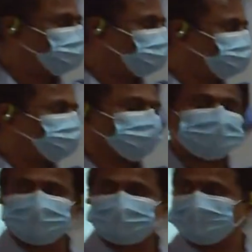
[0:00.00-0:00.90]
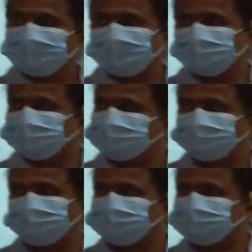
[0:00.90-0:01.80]
cos 2 pi
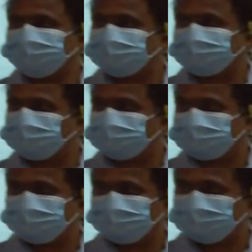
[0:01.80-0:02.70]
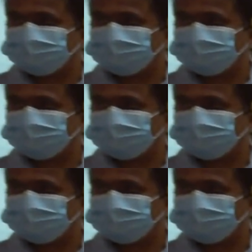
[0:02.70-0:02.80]
fc plus fn into t.